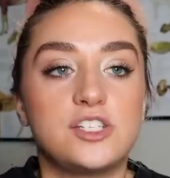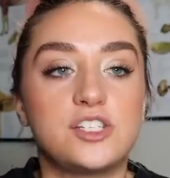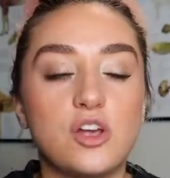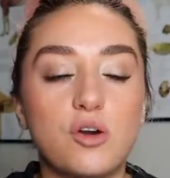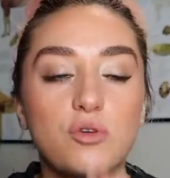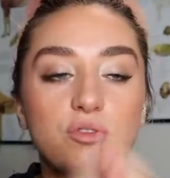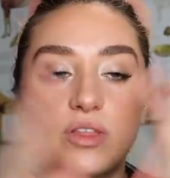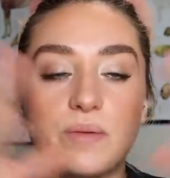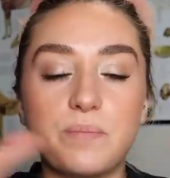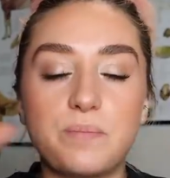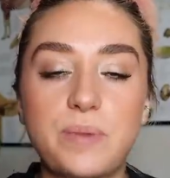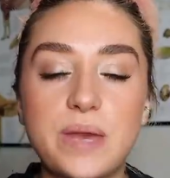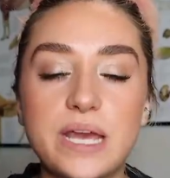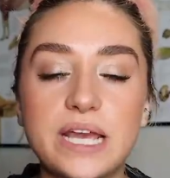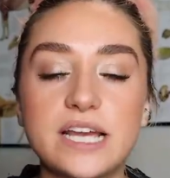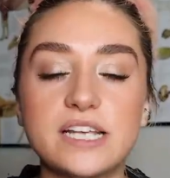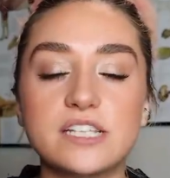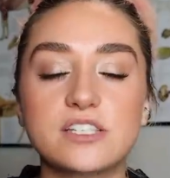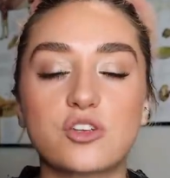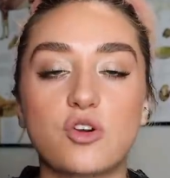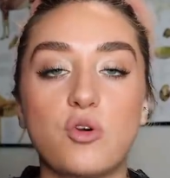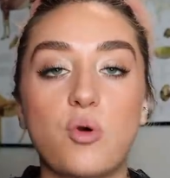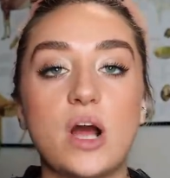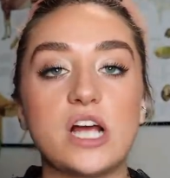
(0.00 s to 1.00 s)
So the
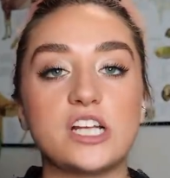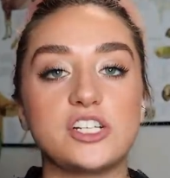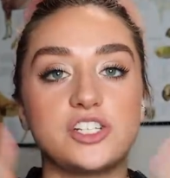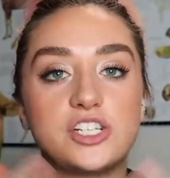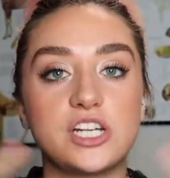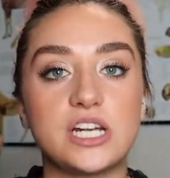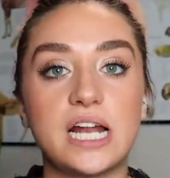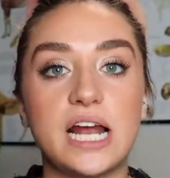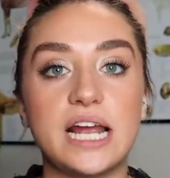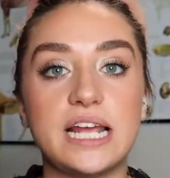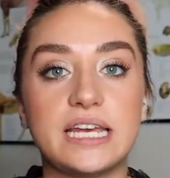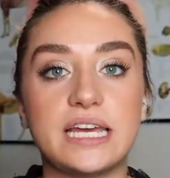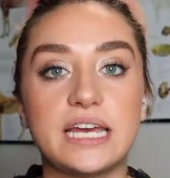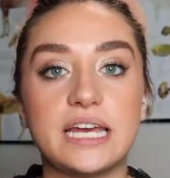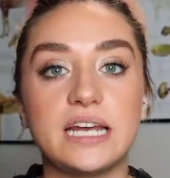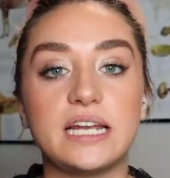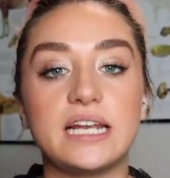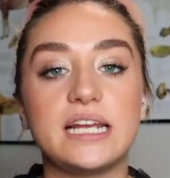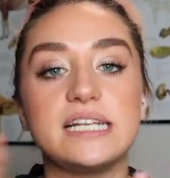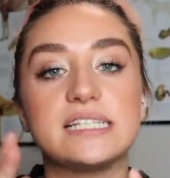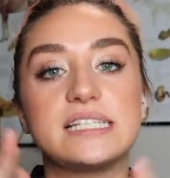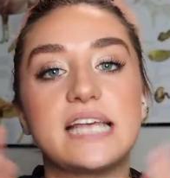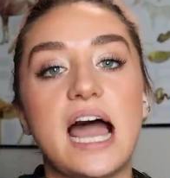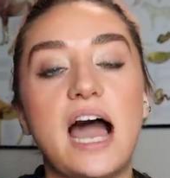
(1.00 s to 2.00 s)
biggest question I
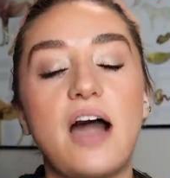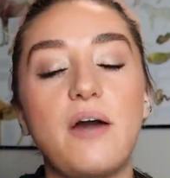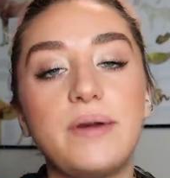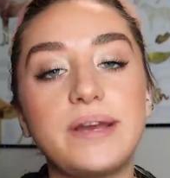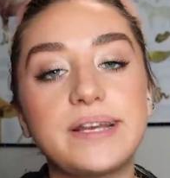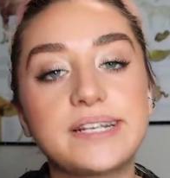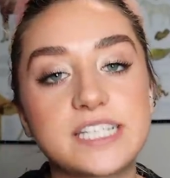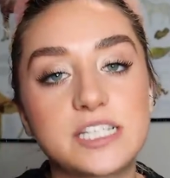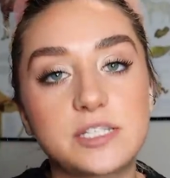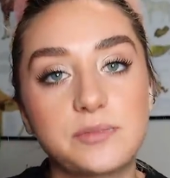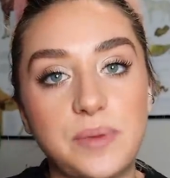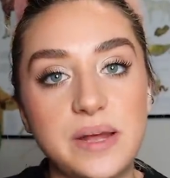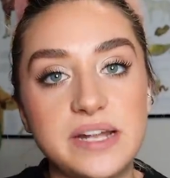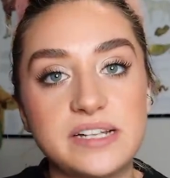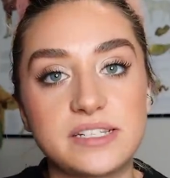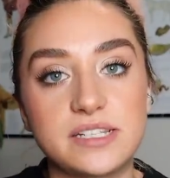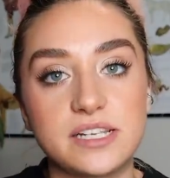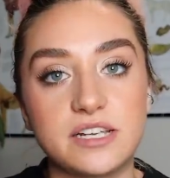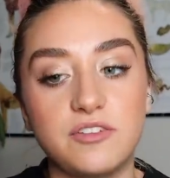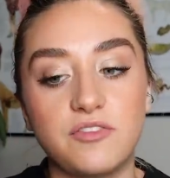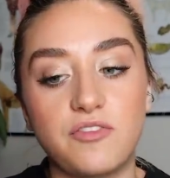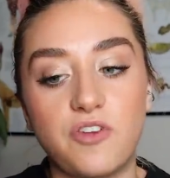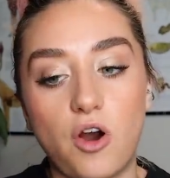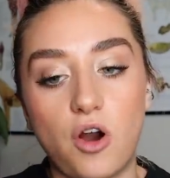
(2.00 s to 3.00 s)
get is how
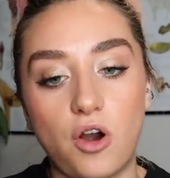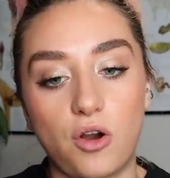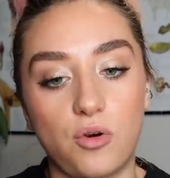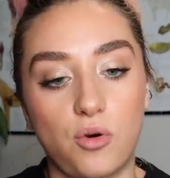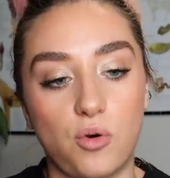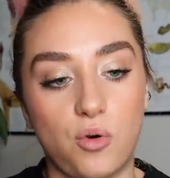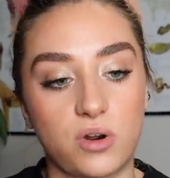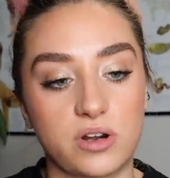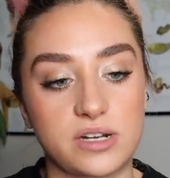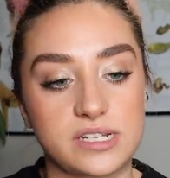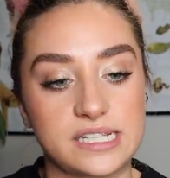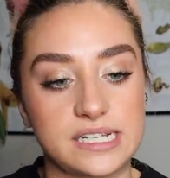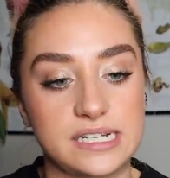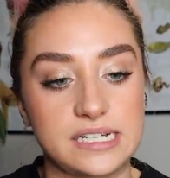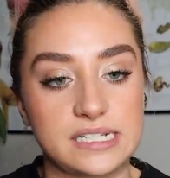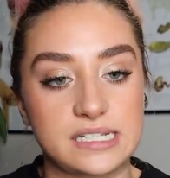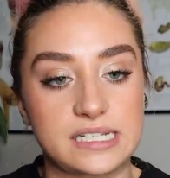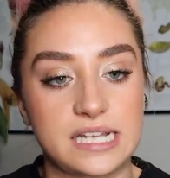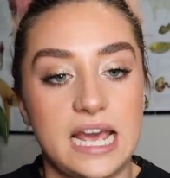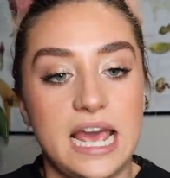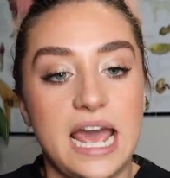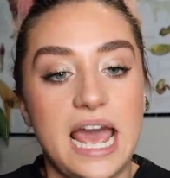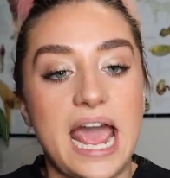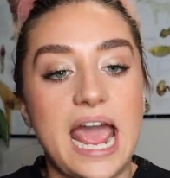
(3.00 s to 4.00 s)
expensive are
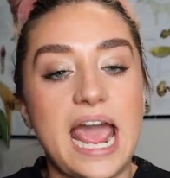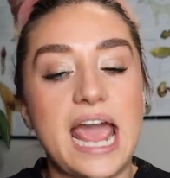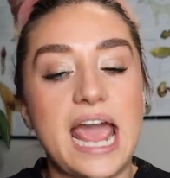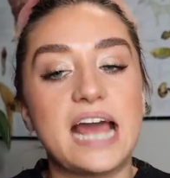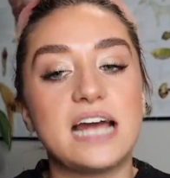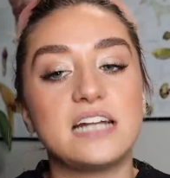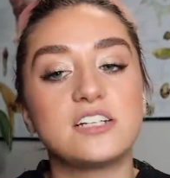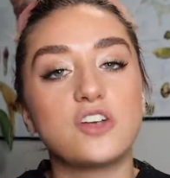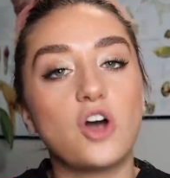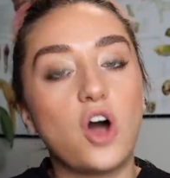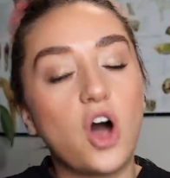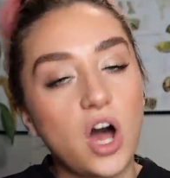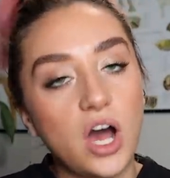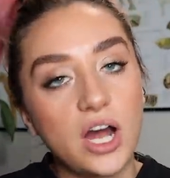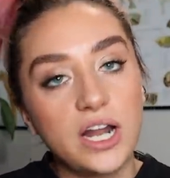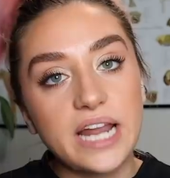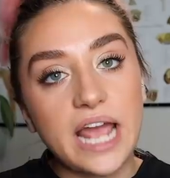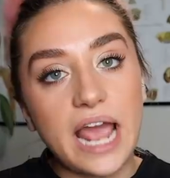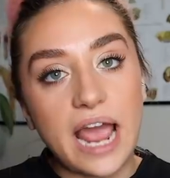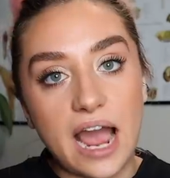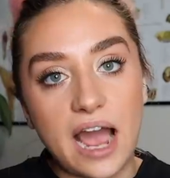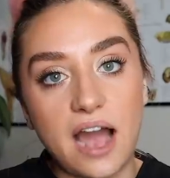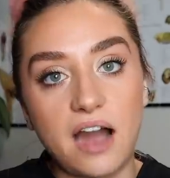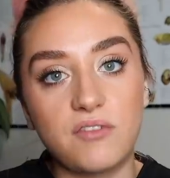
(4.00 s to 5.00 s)
horses? And on
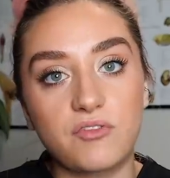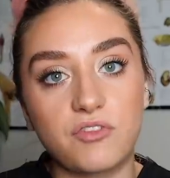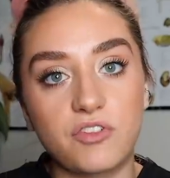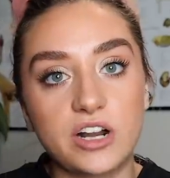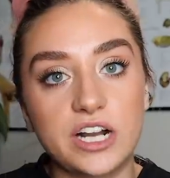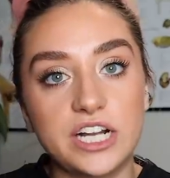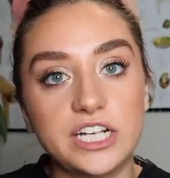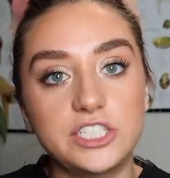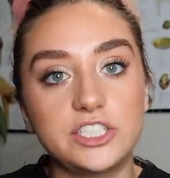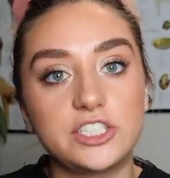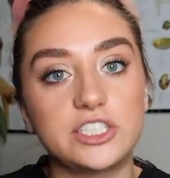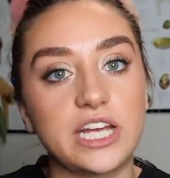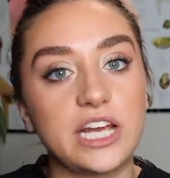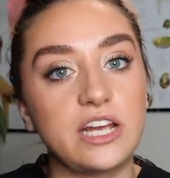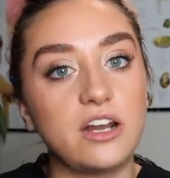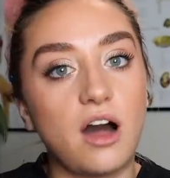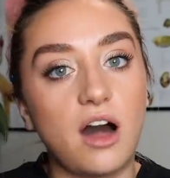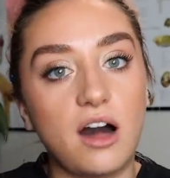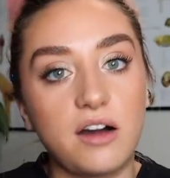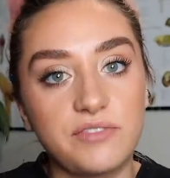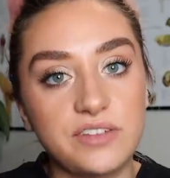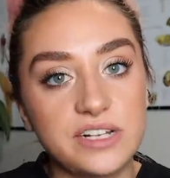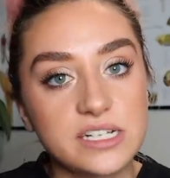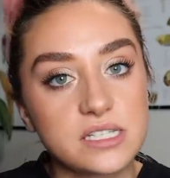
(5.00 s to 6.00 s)
average, it
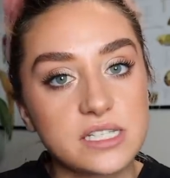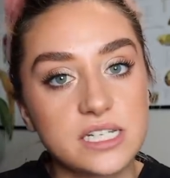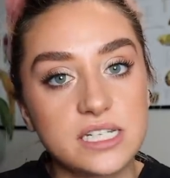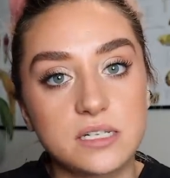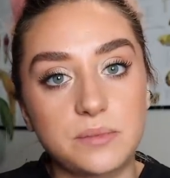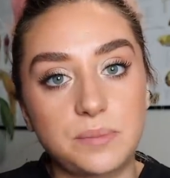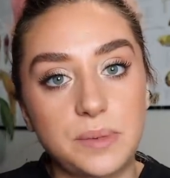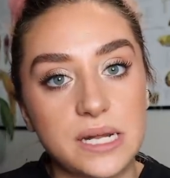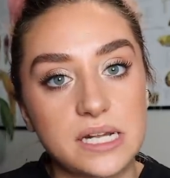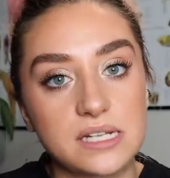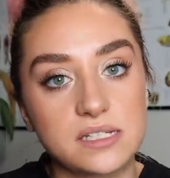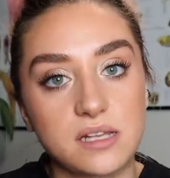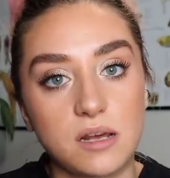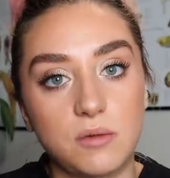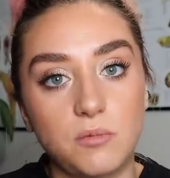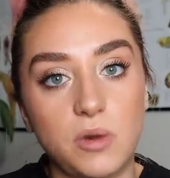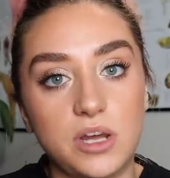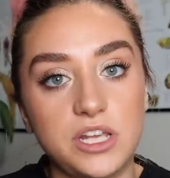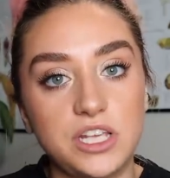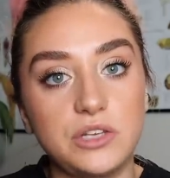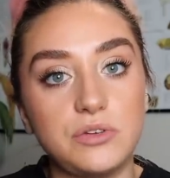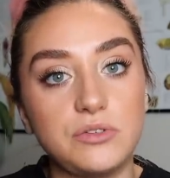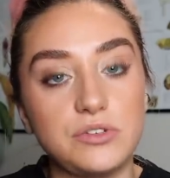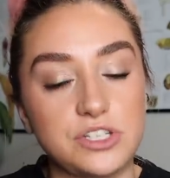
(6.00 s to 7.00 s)
obviously depends on
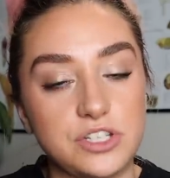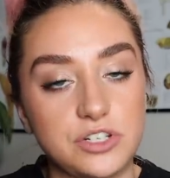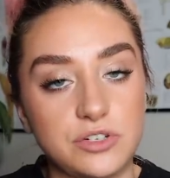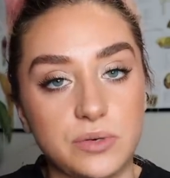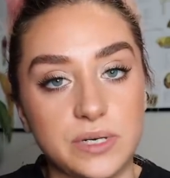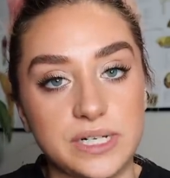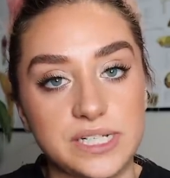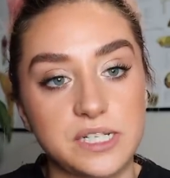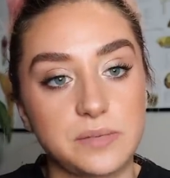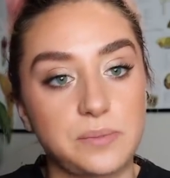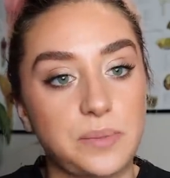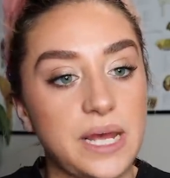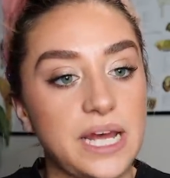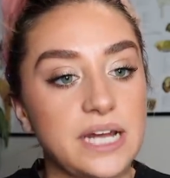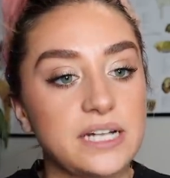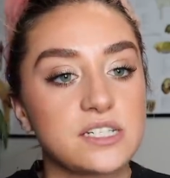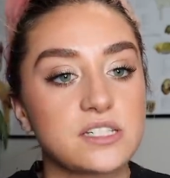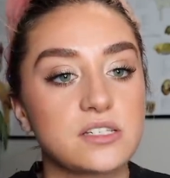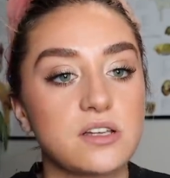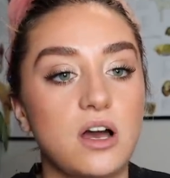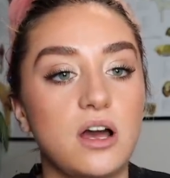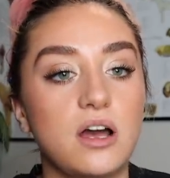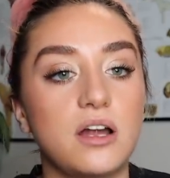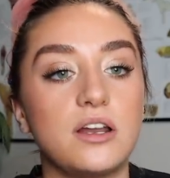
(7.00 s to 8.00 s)
what you do. It
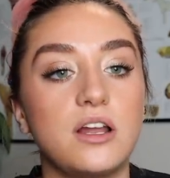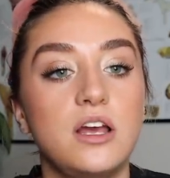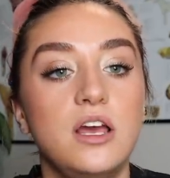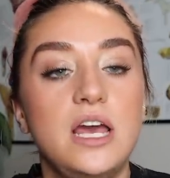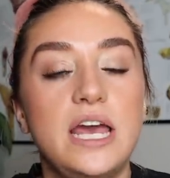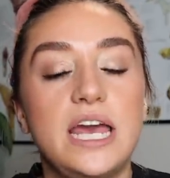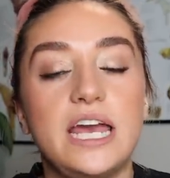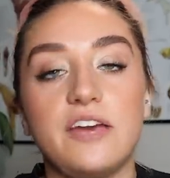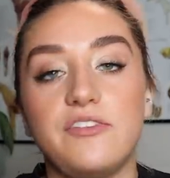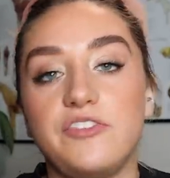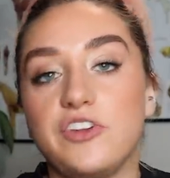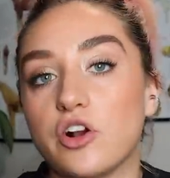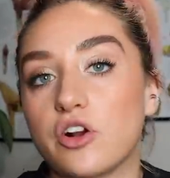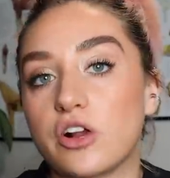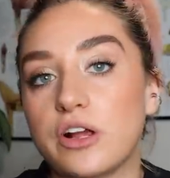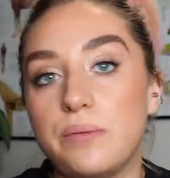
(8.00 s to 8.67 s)
depends on if you're